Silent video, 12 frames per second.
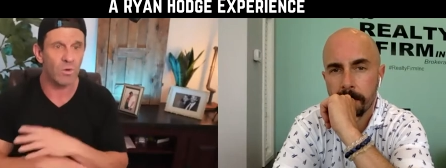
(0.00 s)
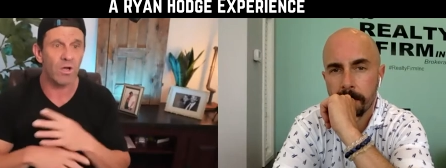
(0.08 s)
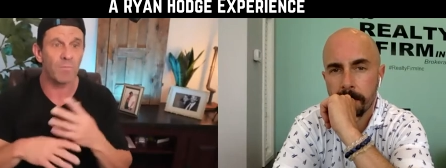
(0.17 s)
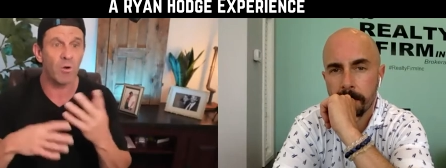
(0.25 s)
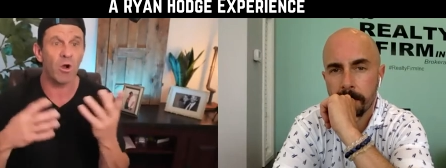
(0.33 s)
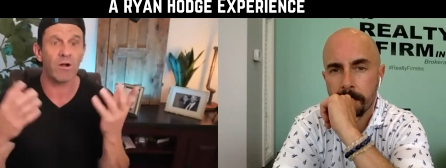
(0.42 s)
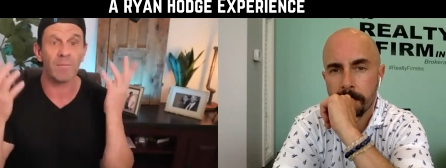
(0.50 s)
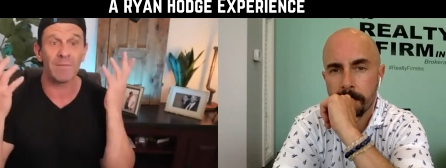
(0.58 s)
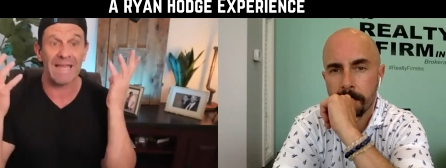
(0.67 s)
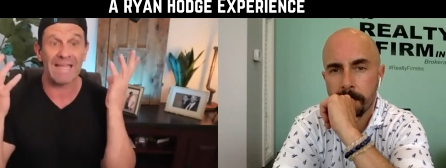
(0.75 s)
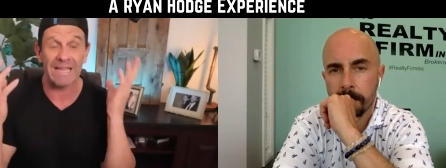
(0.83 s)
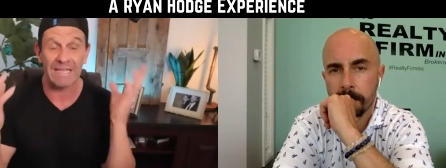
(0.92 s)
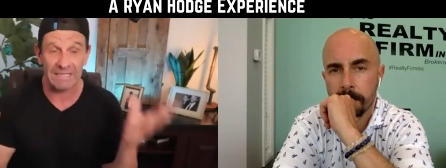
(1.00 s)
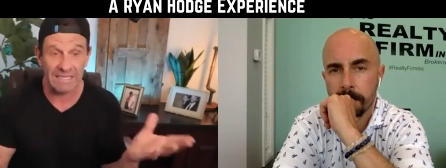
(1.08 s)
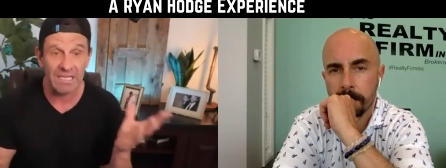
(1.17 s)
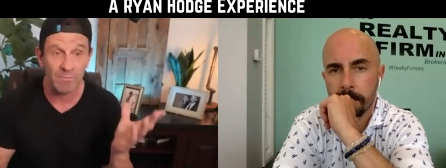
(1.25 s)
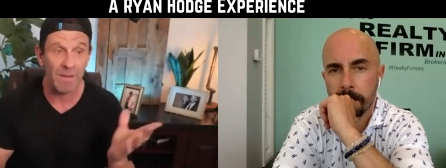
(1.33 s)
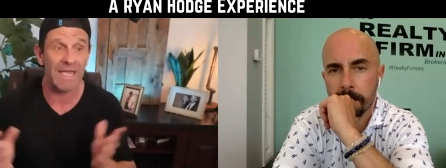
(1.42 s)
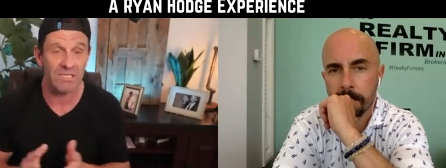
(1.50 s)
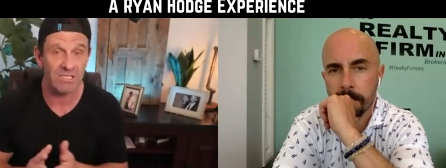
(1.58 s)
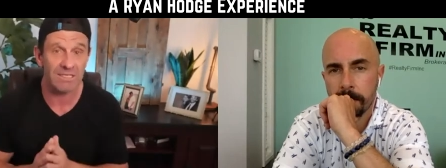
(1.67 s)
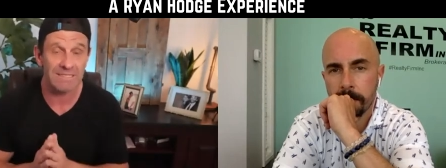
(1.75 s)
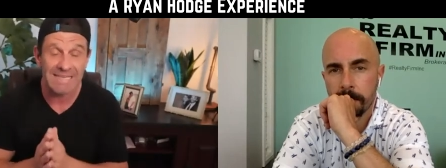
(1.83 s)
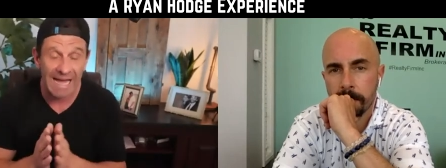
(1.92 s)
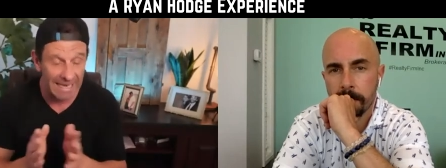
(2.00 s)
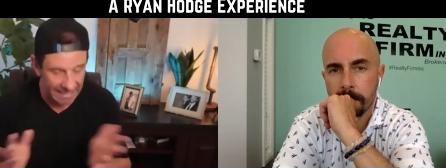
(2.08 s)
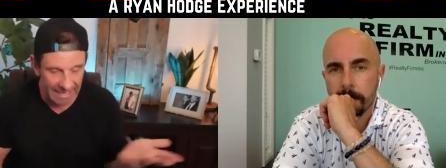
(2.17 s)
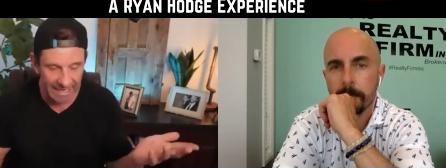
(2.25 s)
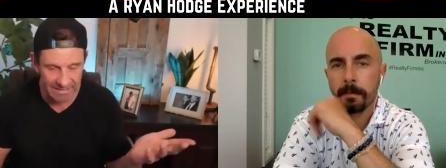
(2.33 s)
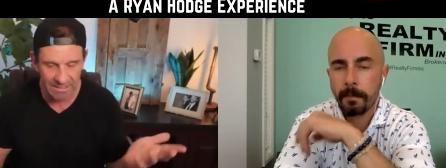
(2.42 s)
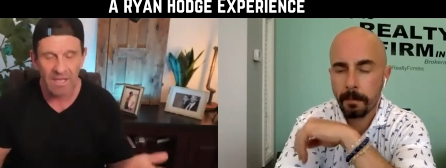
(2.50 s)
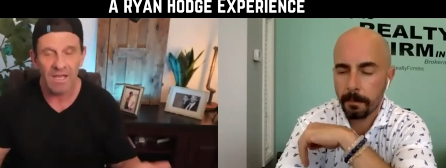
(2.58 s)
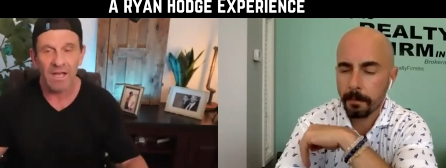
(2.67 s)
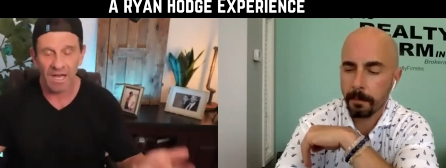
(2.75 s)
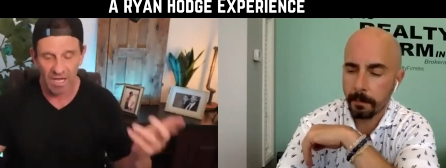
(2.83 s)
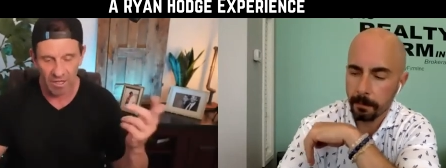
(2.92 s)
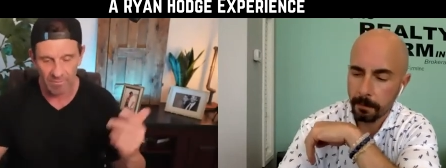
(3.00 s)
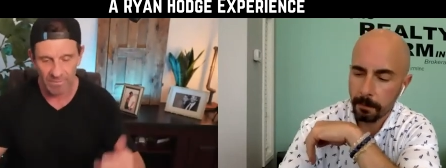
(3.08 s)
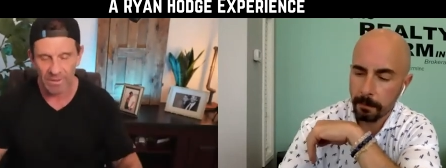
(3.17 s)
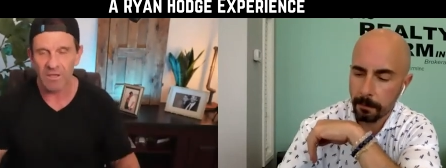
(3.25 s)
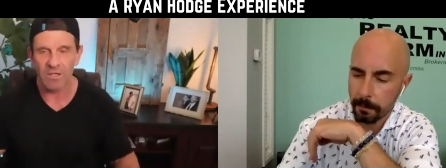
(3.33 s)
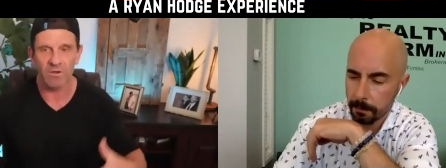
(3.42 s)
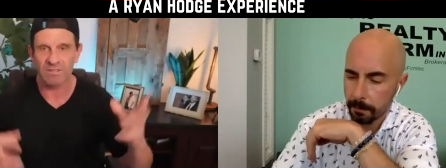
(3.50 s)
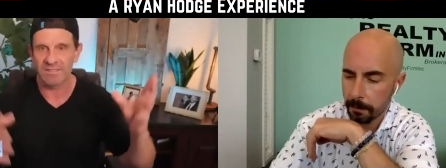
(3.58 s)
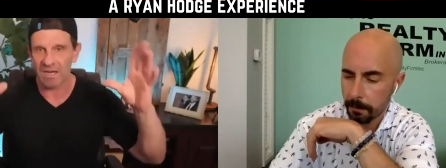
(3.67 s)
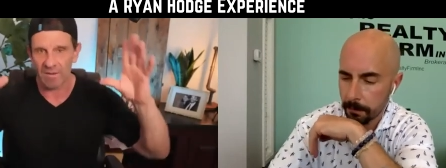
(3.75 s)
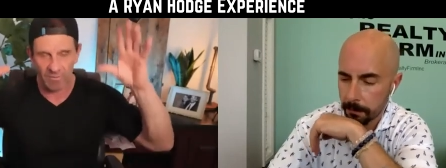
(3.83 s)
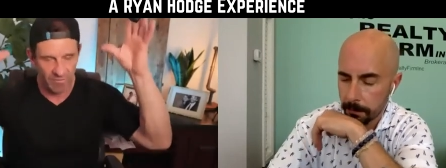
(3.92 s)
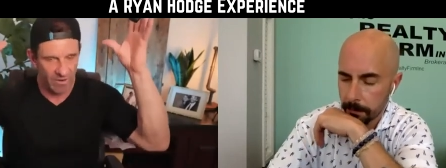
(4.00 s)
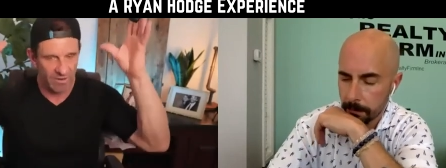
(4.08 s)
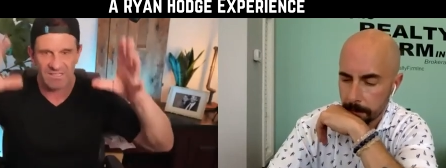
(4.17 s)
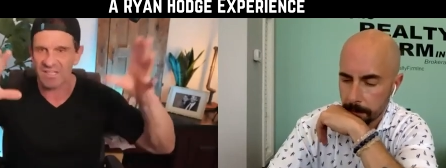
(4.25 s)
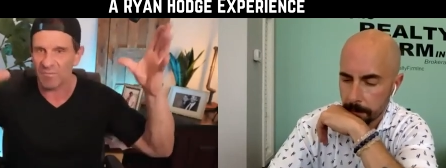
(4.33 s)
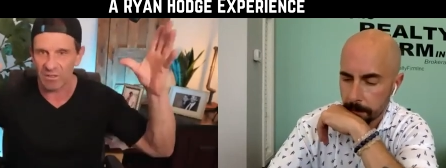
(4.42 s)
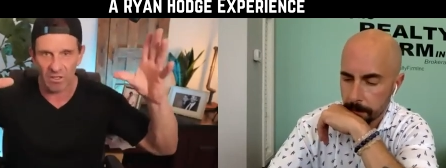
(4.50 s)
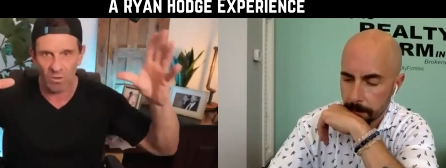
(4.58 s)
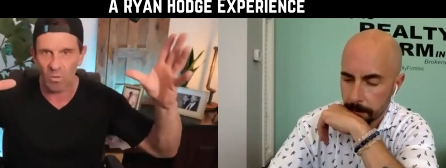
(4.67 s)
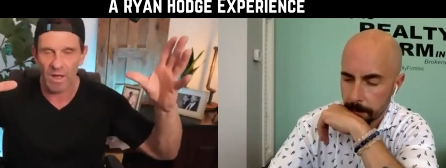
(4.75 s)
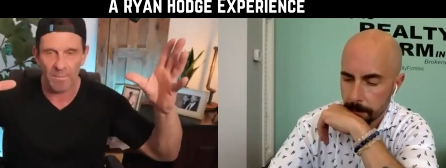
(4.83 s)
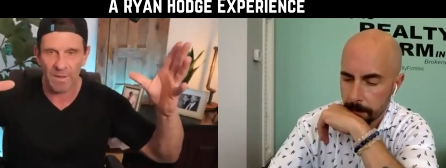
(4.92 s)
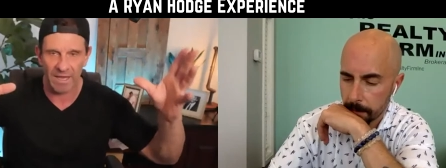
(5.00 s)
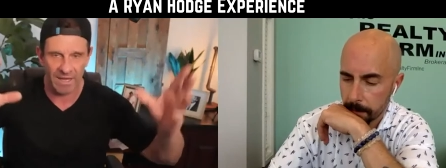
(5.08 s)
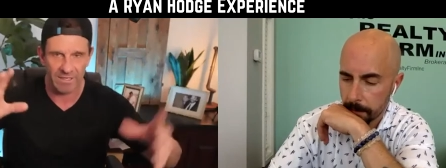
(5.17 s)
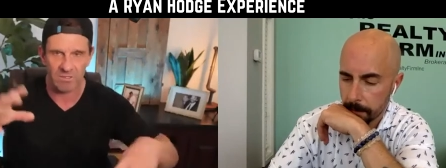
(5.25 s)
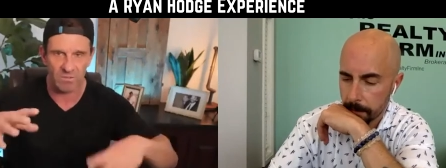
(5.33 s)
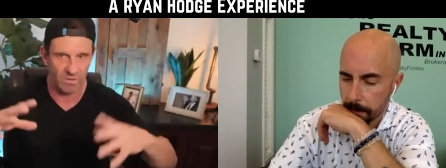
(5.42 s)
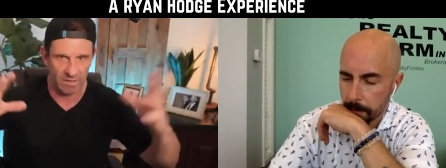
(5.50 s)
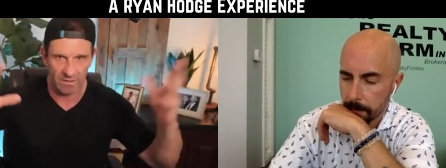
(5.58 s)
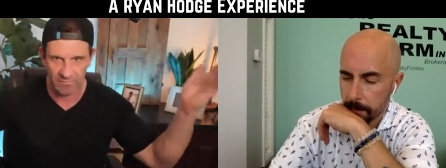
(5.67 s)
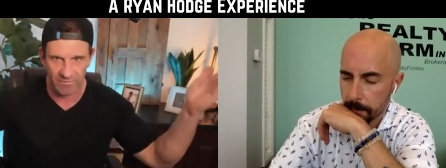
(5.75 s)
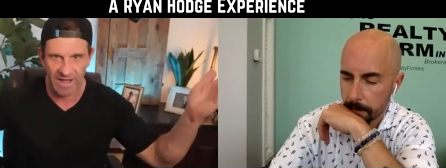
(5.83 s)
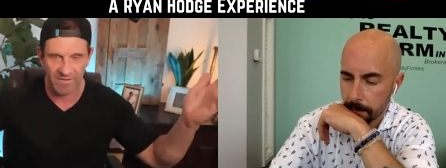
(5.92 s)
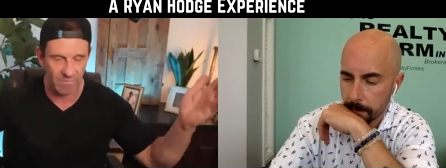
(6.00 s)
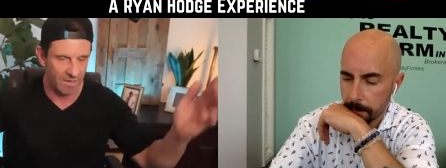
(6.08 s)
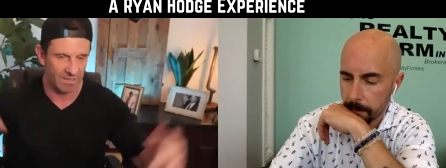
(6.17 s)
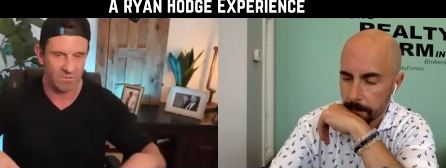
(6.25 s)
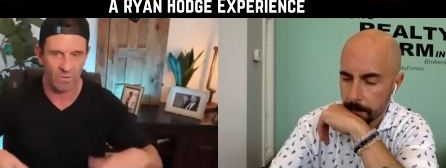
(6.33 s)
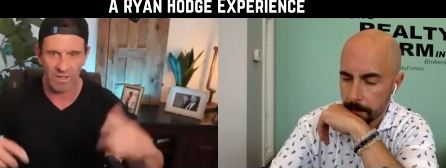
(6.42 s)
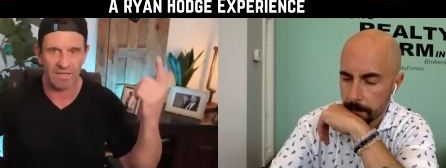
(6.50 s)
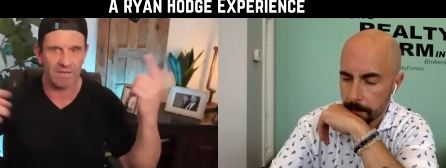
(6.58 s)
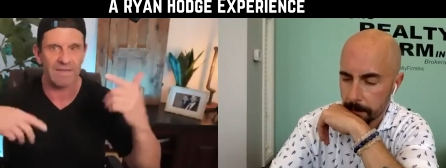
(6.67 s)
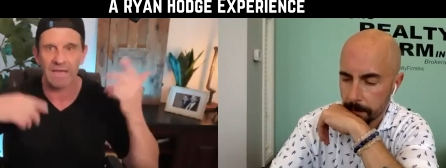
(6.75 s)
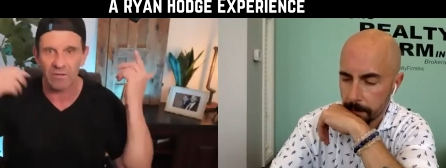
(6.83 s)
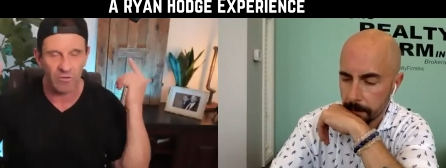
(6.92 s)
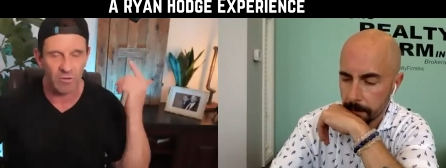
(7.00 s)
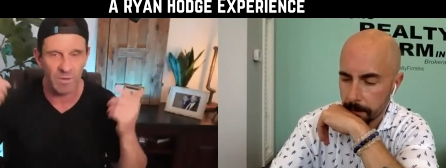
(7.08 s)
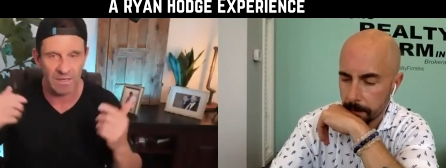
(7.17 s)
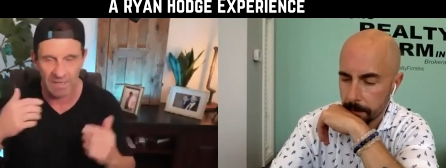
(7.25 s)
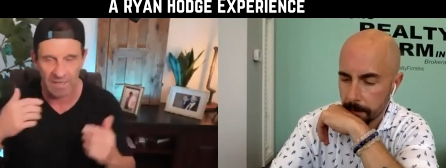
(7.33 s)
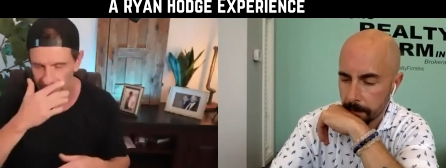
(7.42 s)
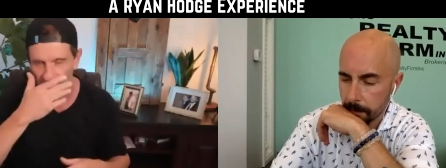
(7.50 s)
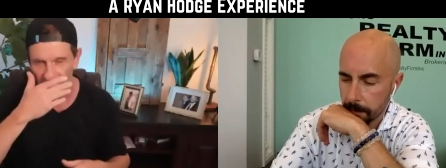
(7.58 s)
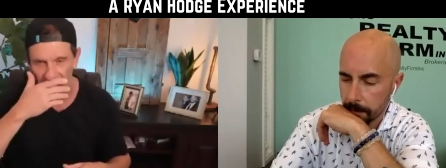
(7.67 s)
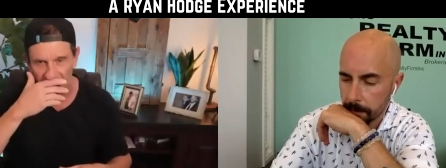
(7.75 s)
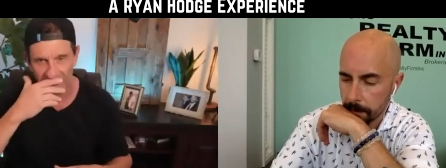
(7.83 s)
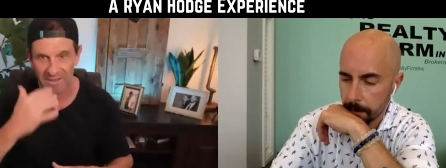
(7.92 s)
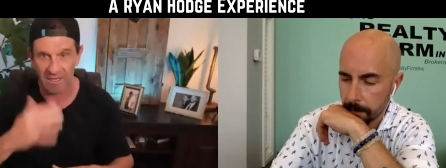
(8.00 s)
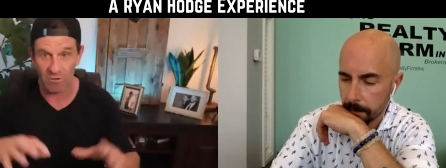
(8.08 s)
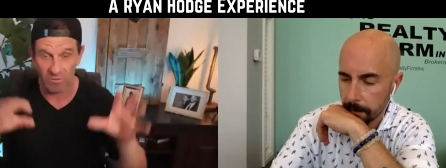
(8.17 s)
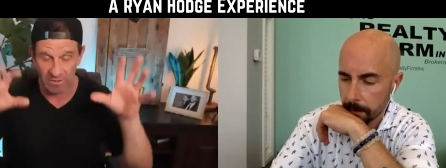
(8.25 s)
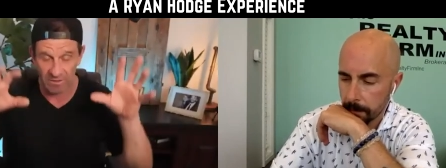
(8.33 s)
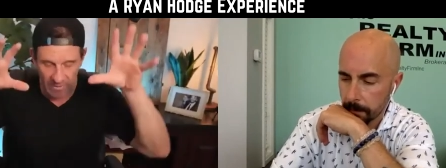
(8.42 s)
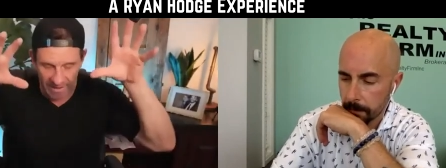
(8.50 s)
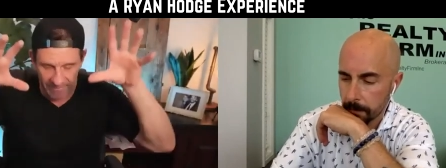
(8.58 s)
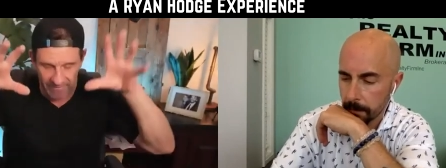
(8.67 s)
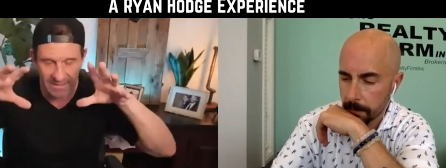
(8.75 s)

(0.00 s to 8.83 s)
Speaker 1: a program like leadpages.net, um, you can set up a very simple little web page in five minutes where they can download the PDF and then you then you have a